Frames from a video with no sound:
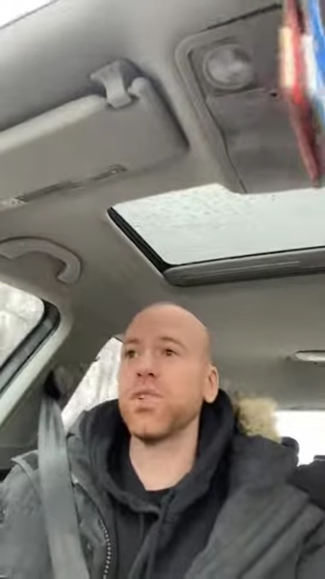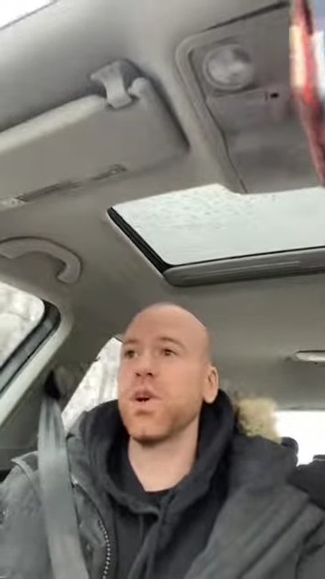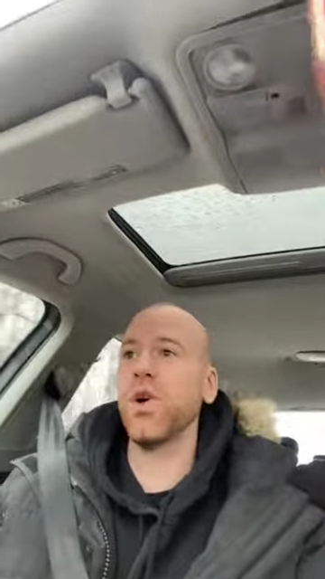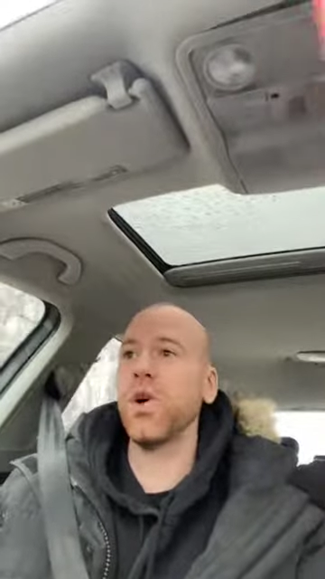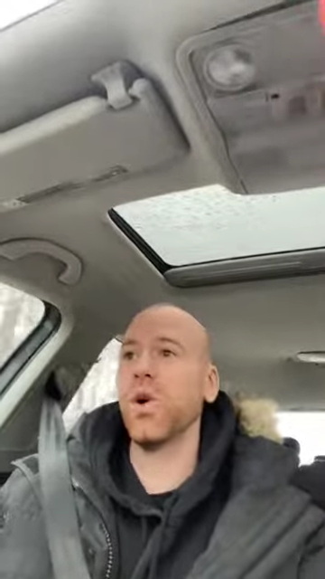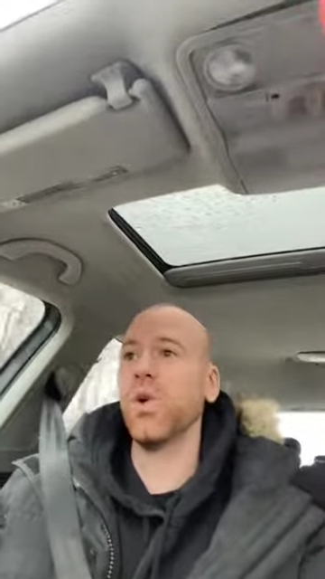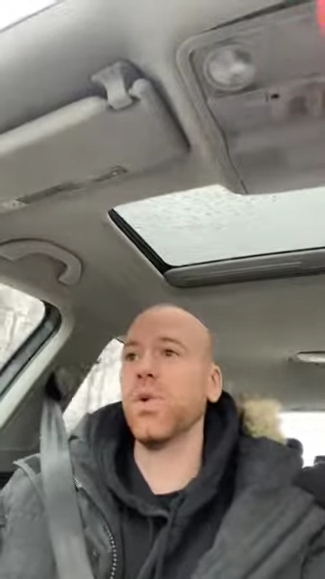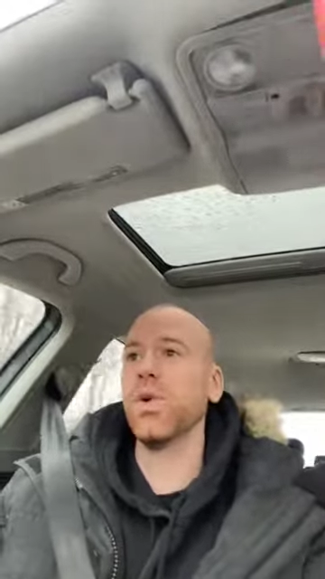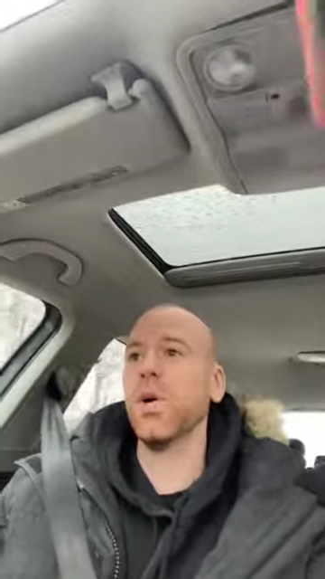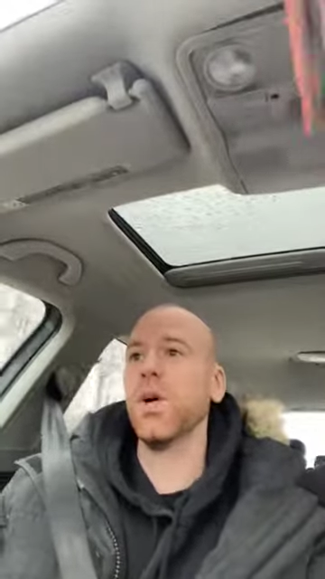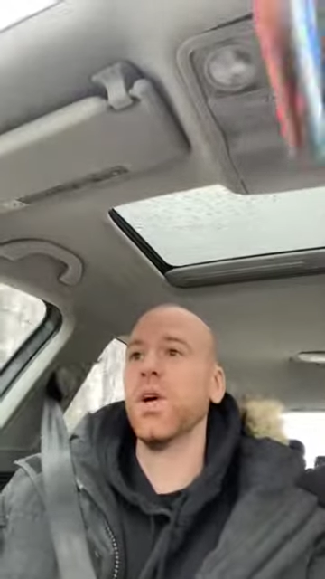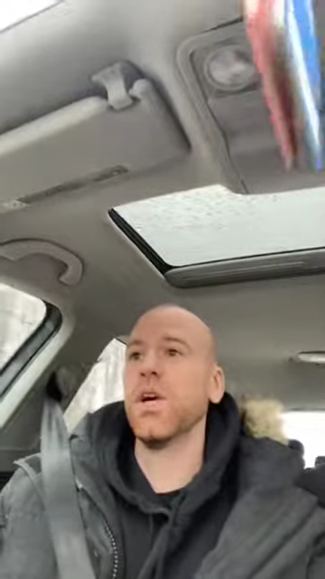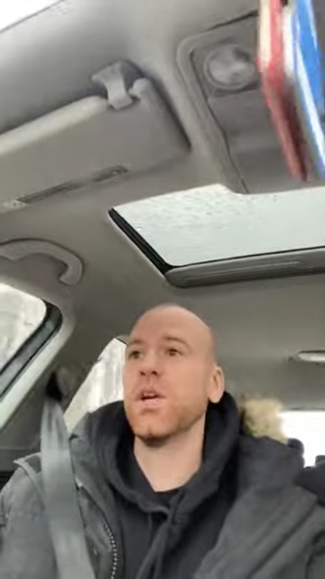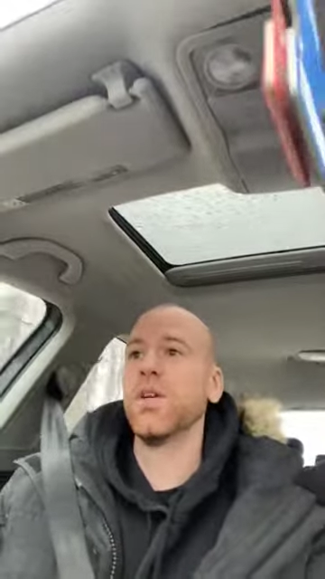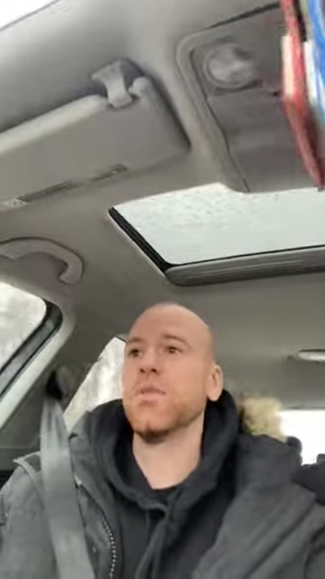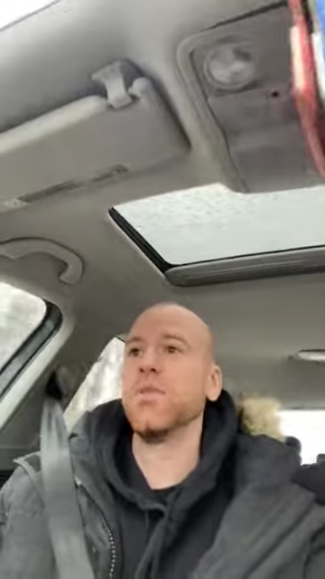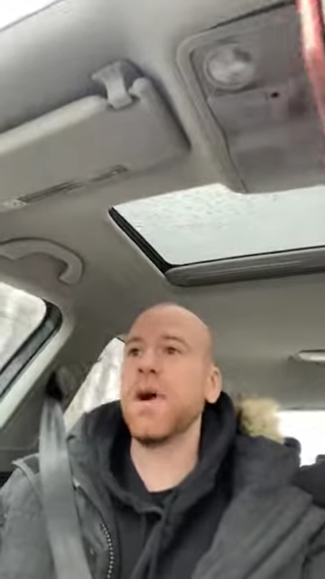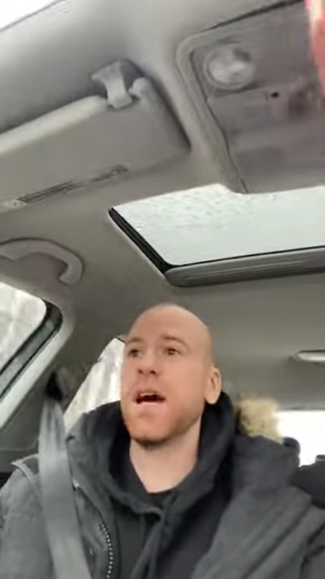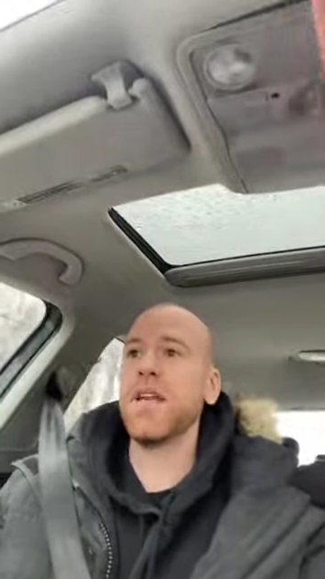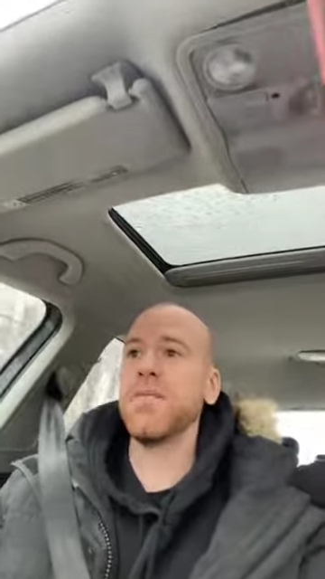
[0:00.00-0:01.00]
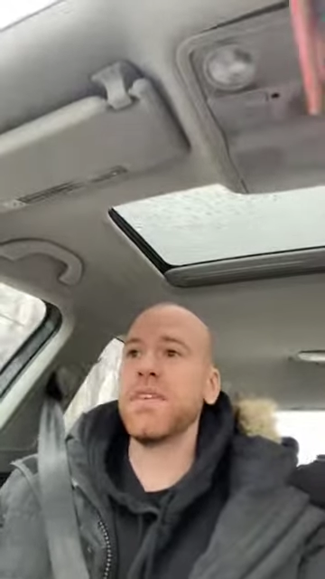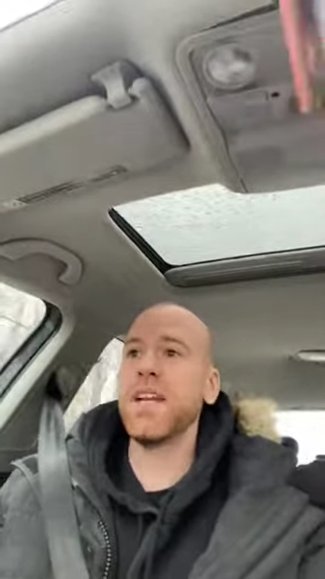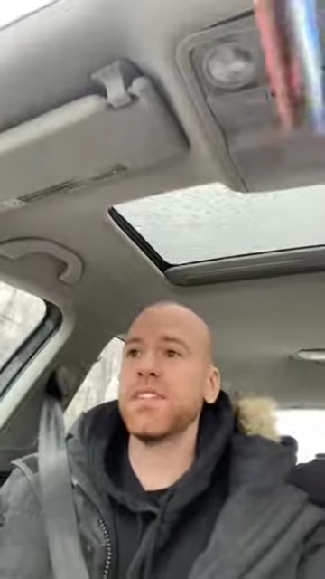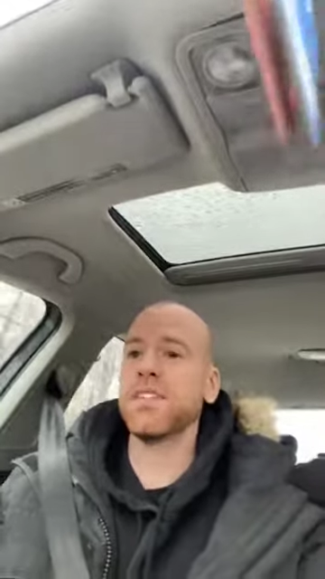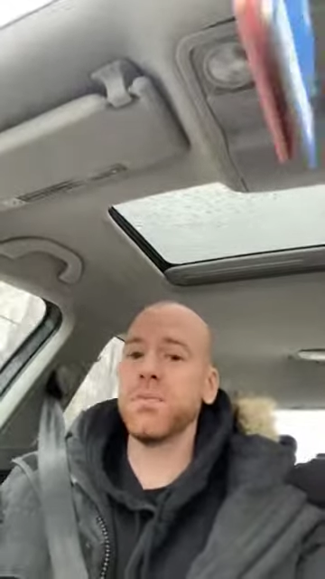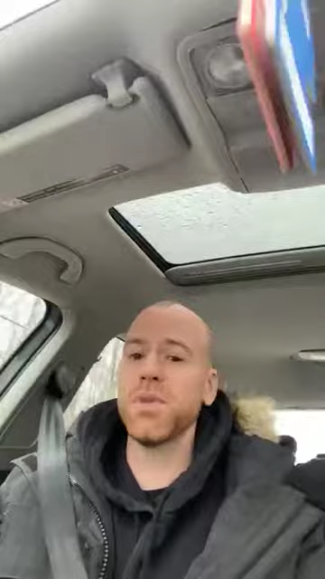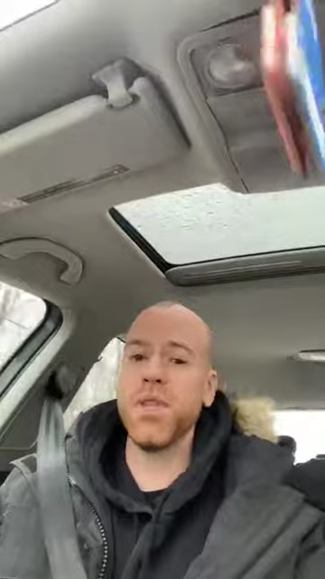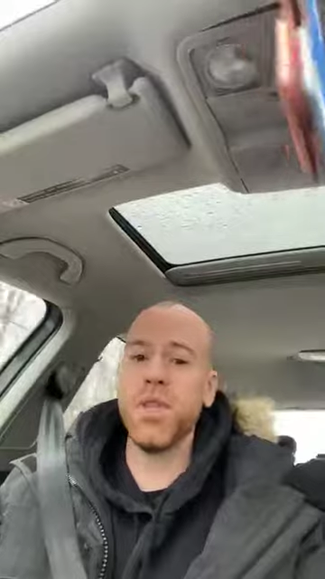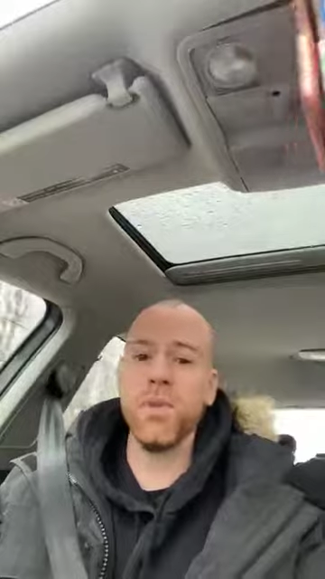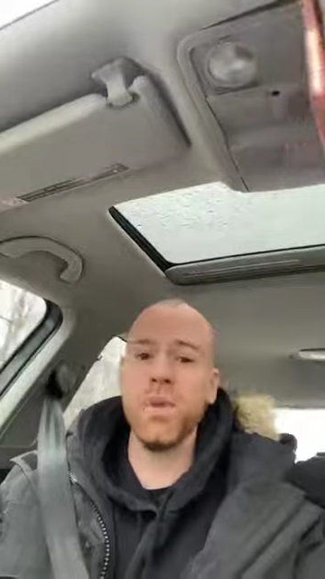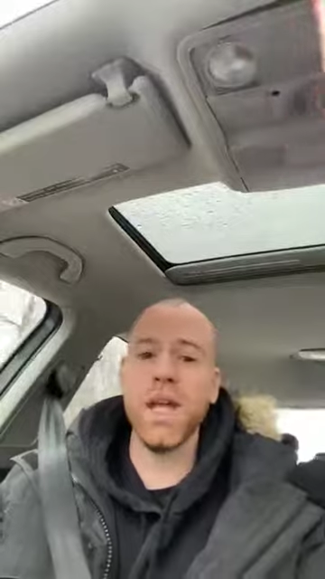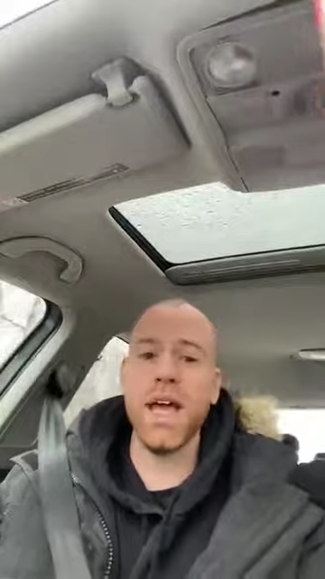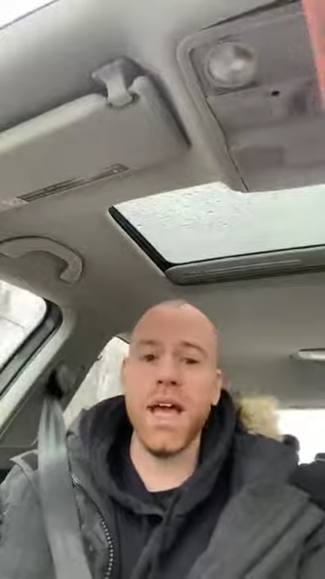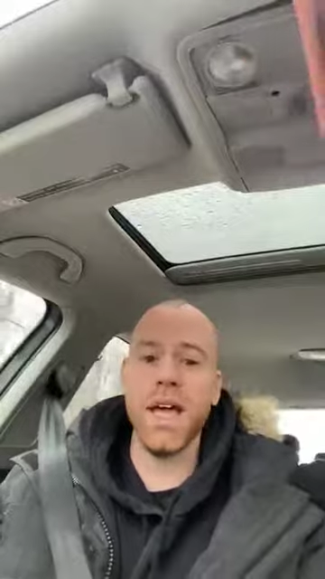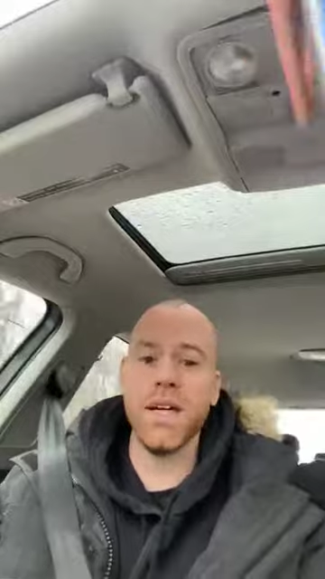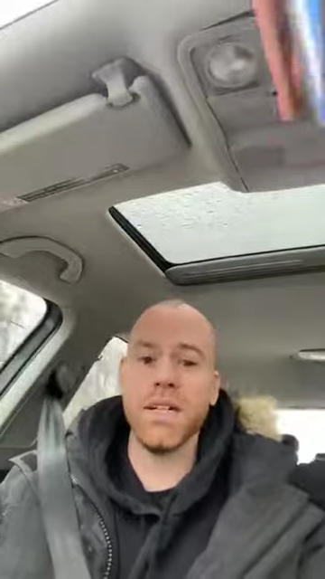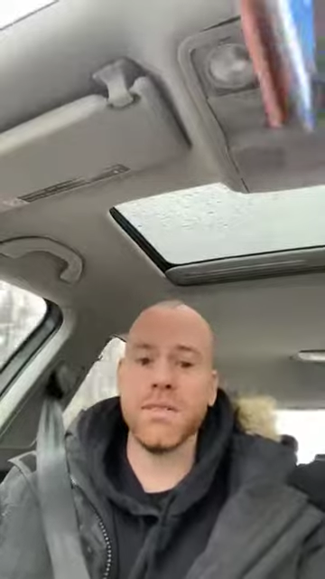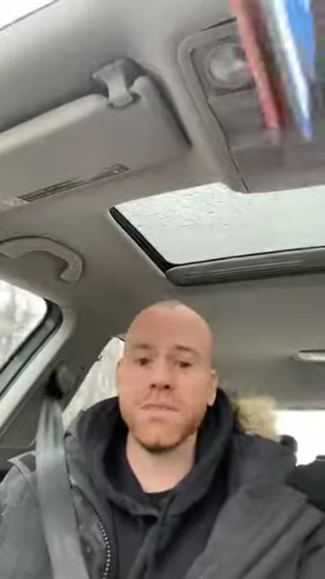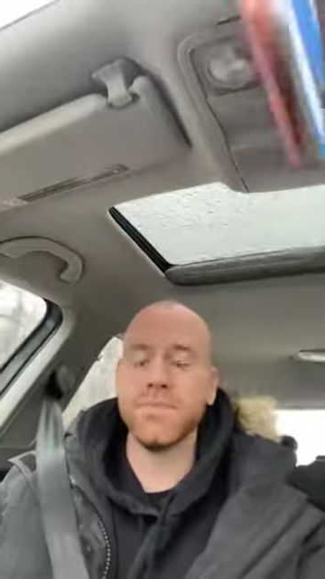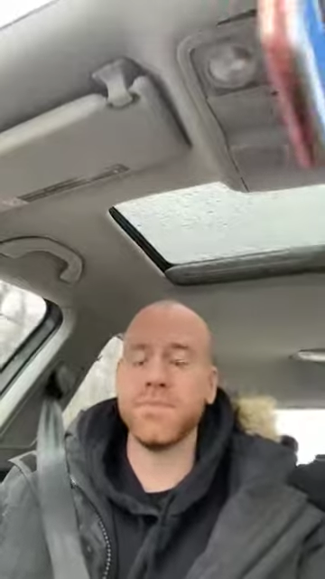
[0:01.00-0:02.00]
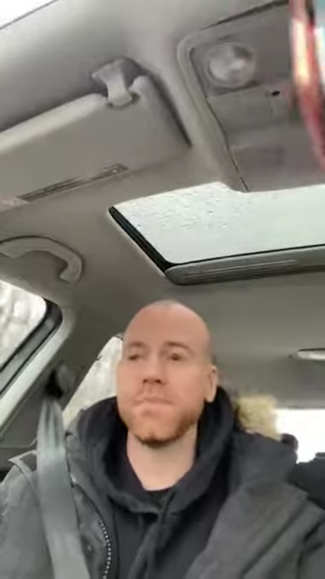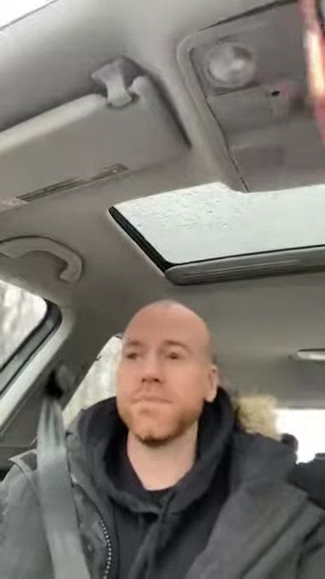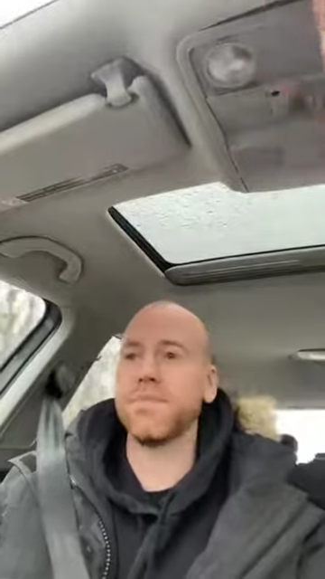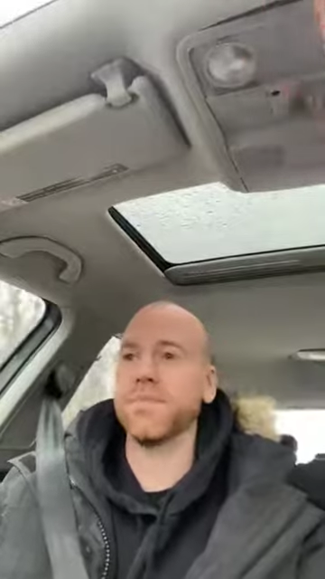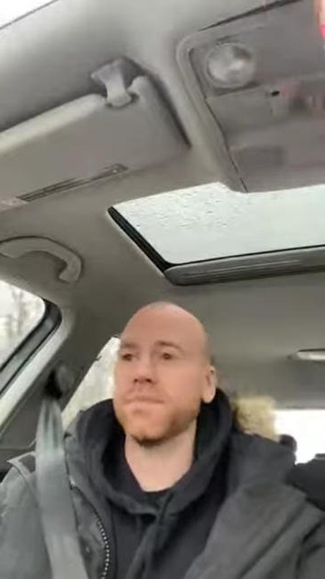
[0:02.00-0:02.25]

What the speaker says: So you might even get some Q&A.